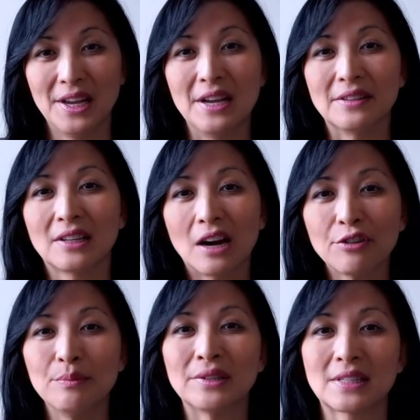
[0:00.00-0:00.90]
The
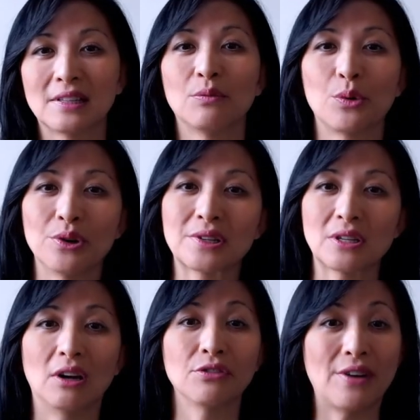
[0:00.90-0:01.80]
government still works
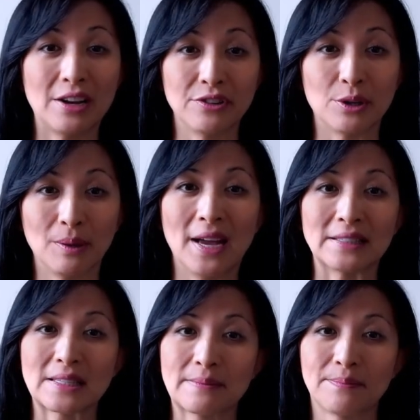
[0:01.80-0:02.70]
on five-year
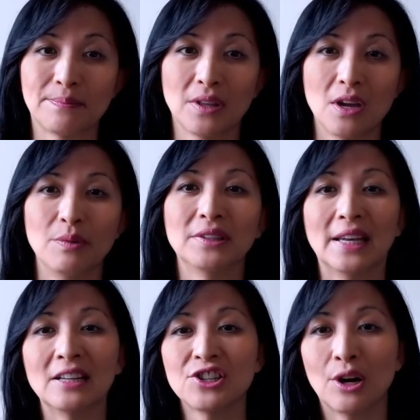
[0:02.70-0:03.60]
plans. When
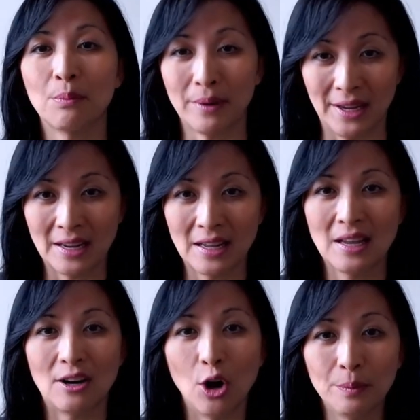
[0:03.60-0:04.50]
Deng Xiaoping
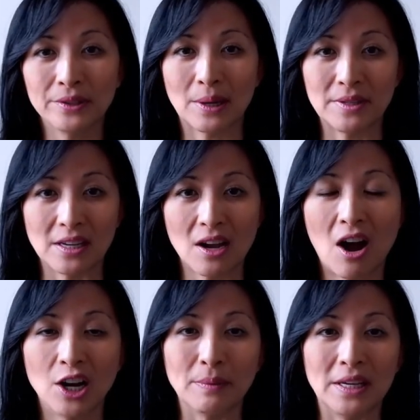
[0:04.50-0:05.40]
opened up the
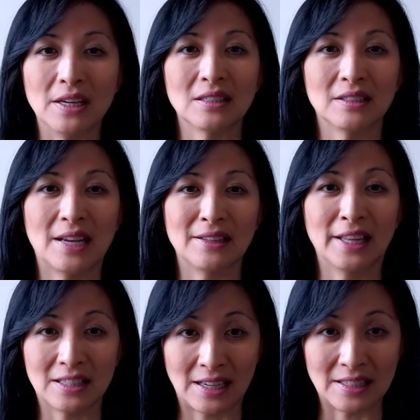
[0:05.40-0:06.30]
economy in the
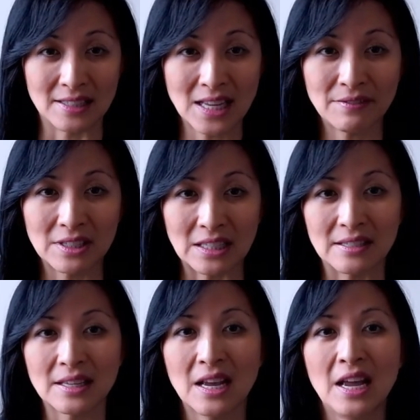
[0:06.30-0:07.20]
late nineteen
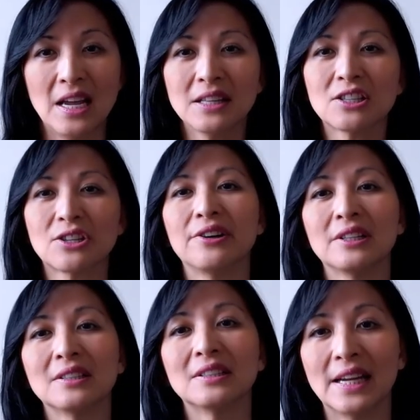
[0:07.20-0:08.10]
seventies, it
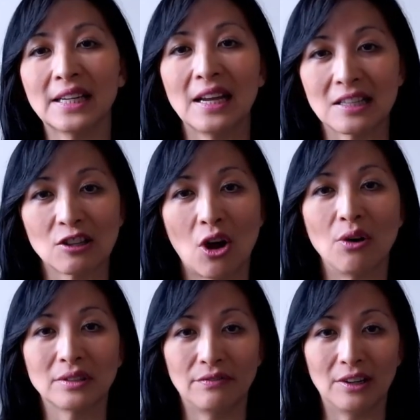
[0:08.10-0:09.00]
started a
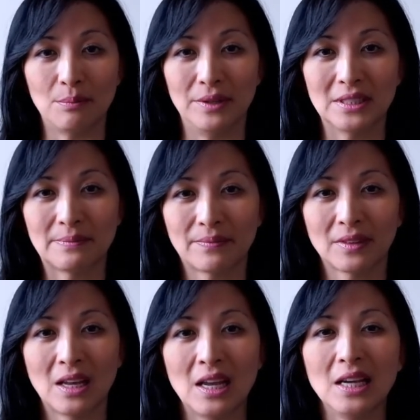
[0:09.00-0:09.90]
decades-long development.
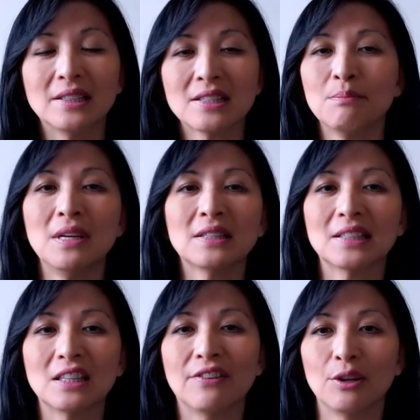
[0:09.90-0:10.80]
It doesn't mean that
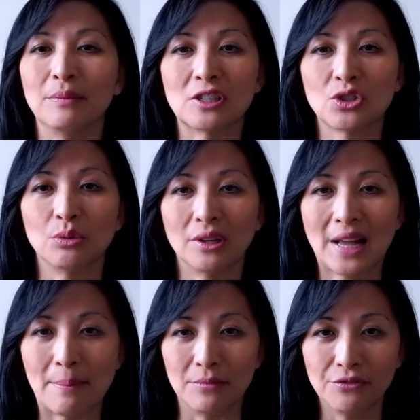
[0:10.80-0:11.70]
developments do not
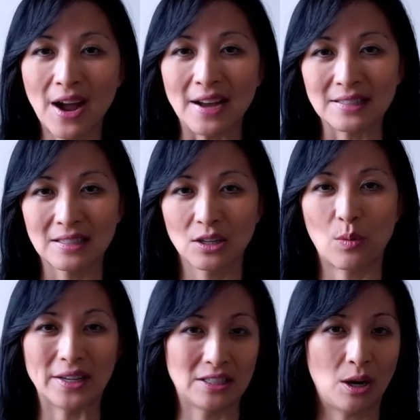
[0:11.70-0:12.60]
happen fast,
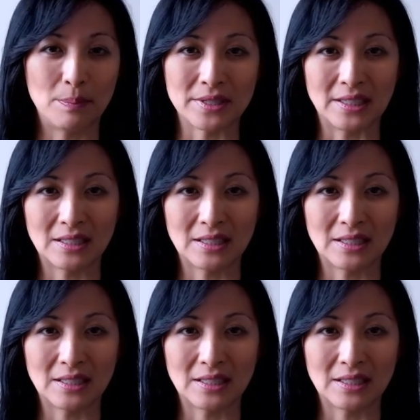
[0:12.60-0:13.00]
quite the opposite.